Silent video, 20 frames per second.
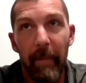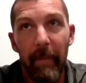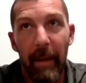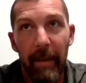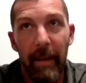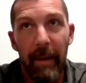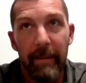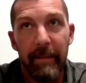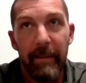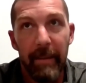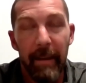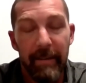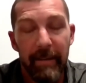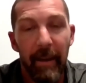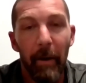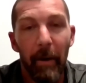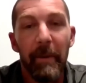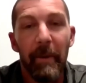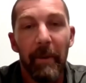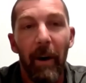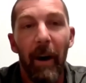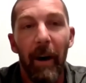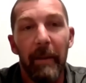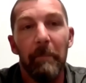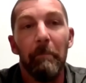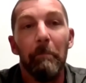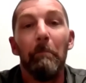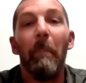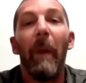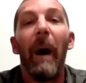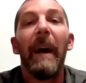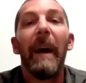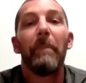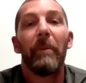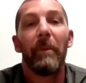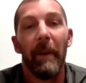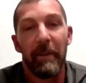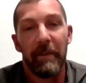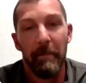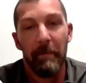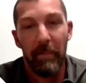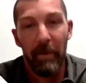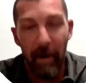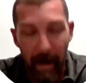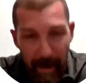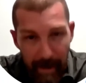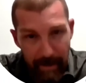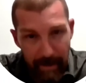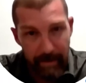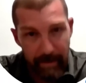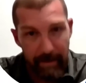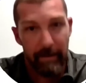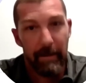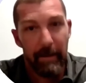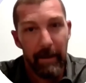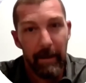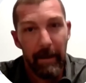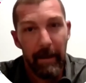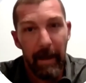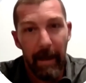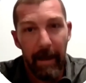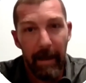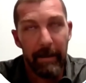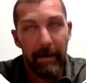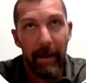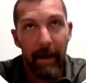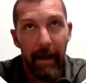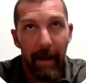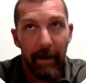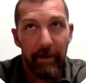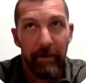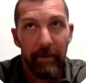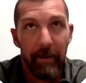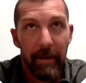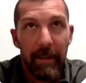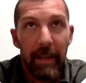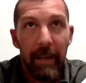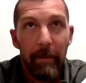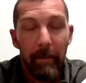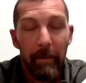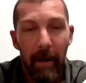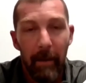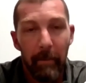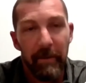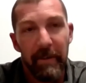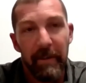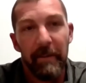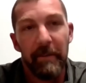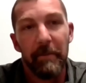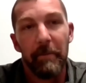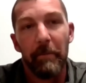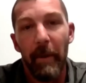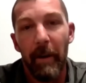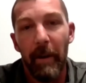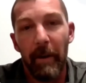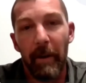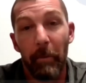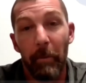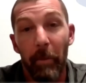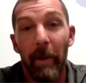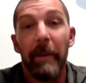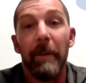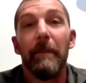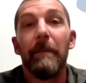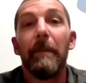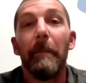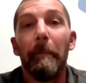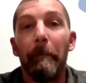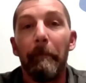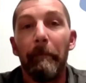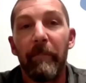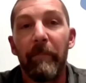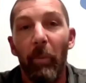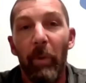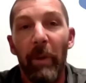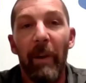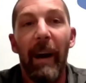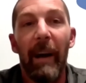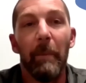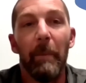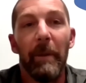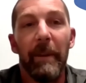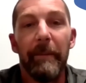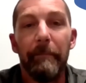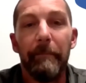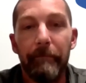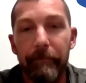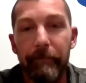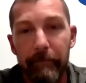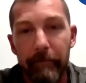It's helped a lot in my production planning and actually keeping my machines running reliably.